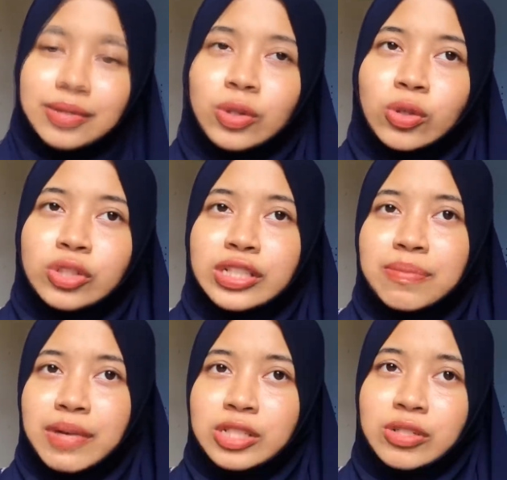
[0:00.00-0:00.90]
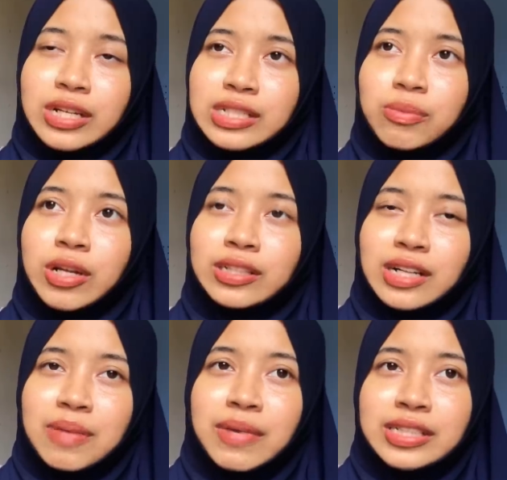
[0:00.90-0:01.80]
Contoh sheet mask you guys boleh
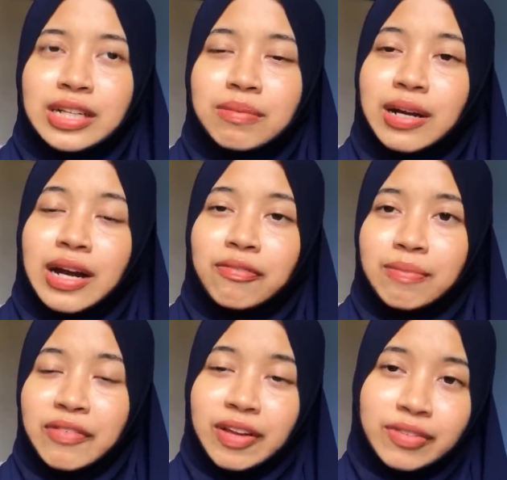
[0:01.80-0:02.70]
try macam my